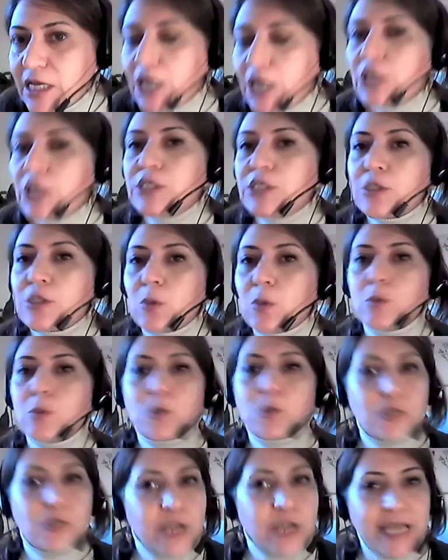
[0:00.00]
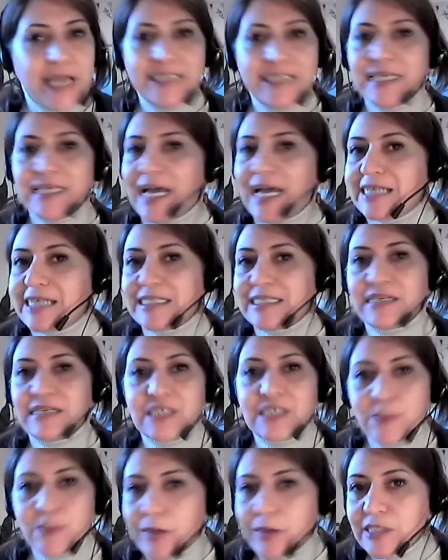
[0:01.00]
So society has the
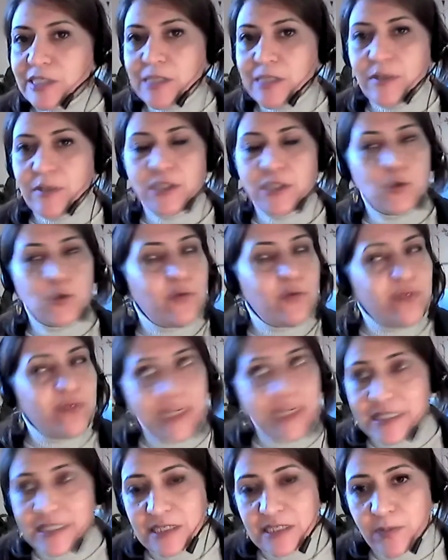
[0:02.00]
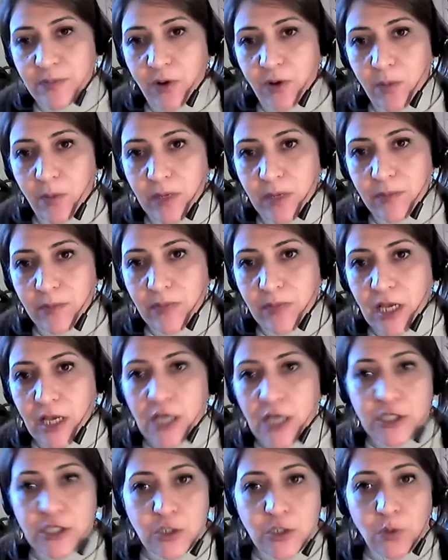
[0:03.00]
responsibility to fix this problem.
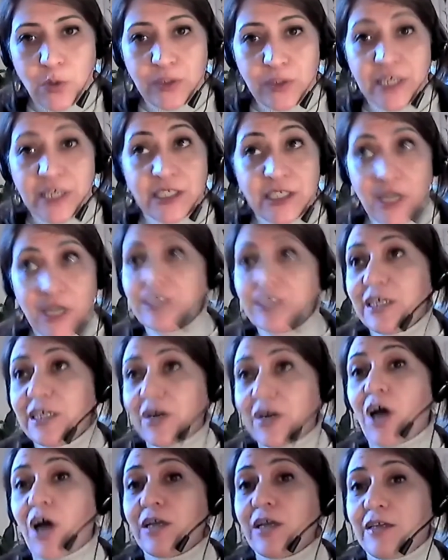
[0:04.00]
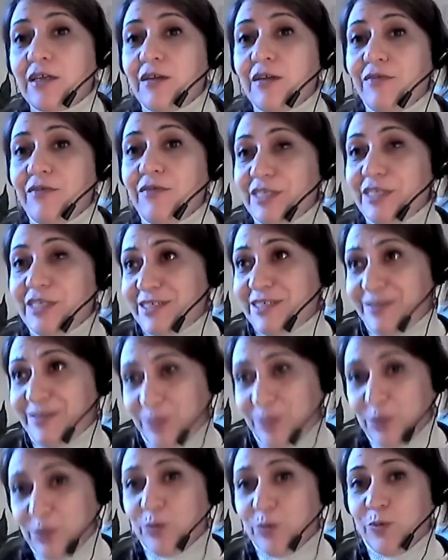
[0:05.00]
So there's nothing wrong with
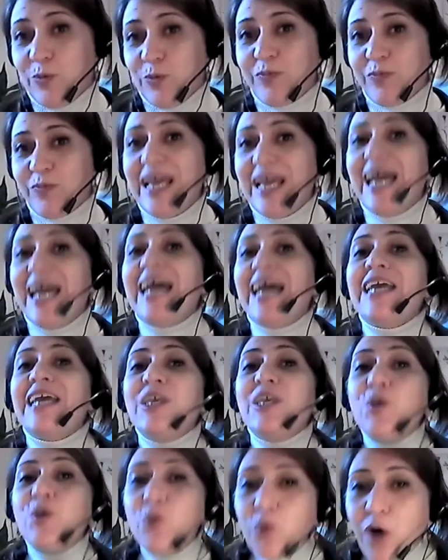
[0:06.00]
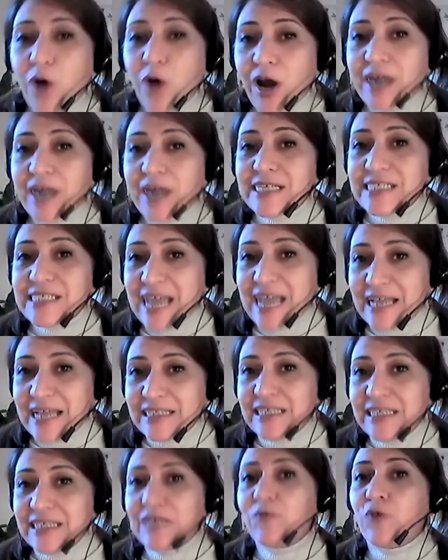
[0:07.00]
you. You are
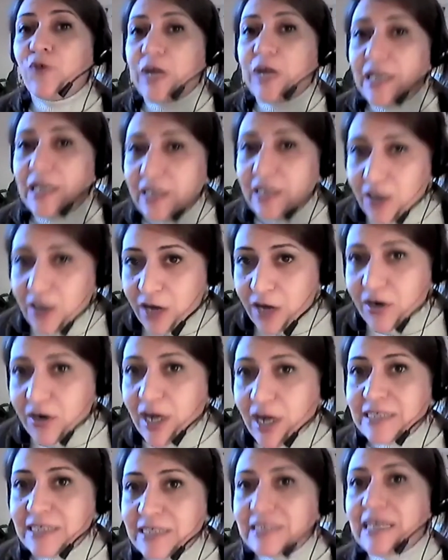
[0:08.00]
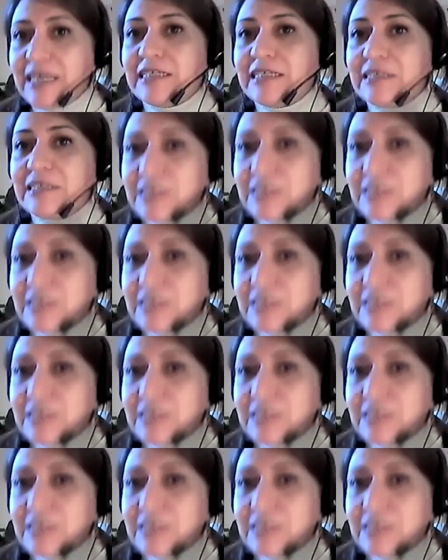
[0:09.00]
standing for a legal right that it is